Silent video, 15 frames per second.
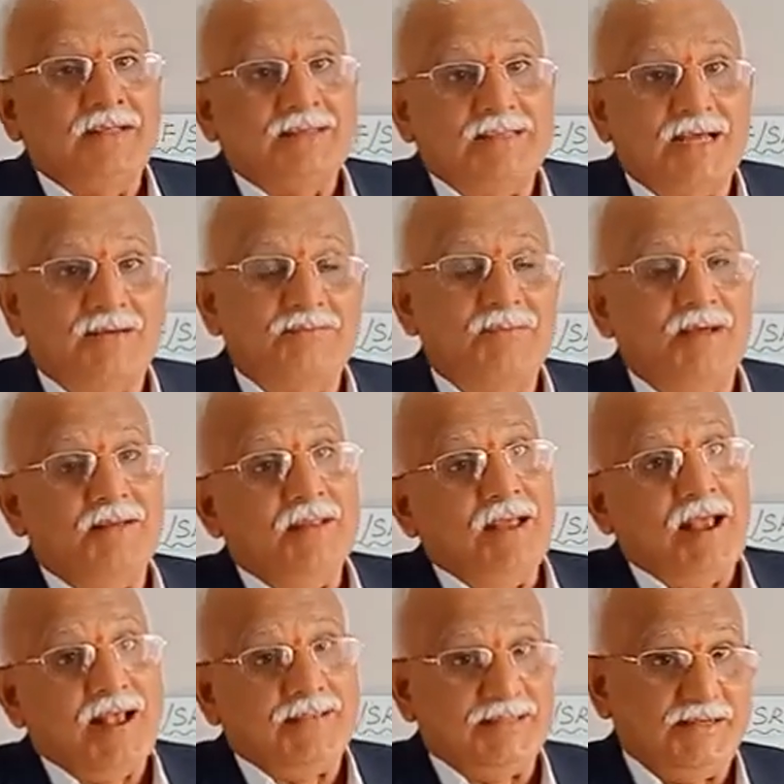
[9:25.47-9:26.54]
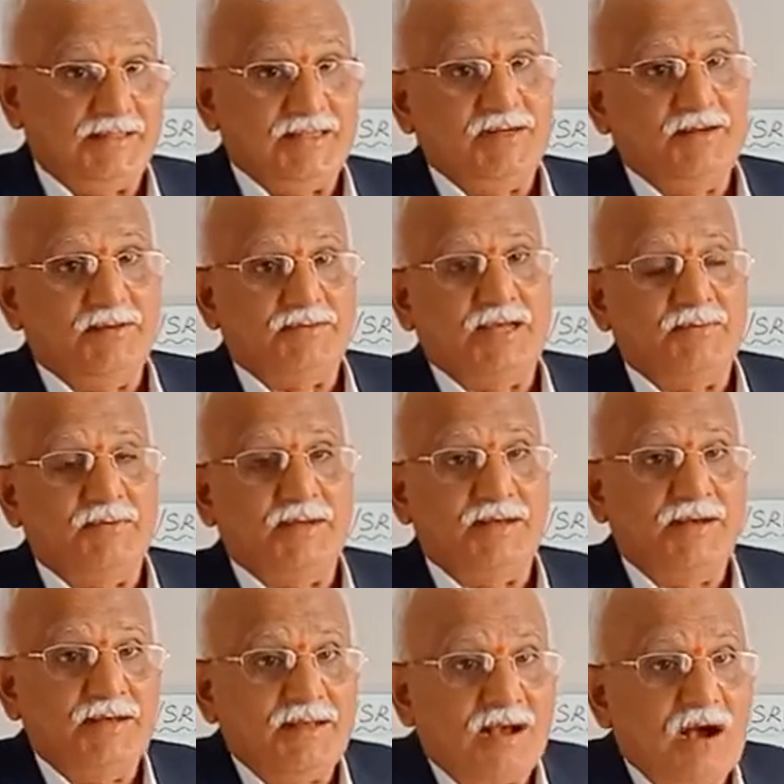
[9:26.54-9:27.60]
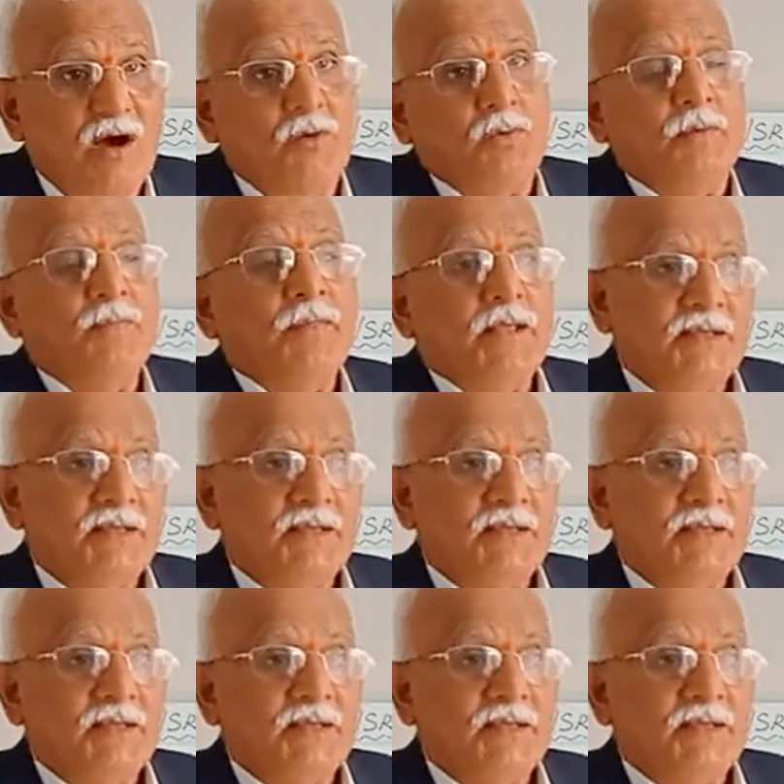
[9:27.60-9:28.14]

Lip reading: As a result of thermal gradient, how?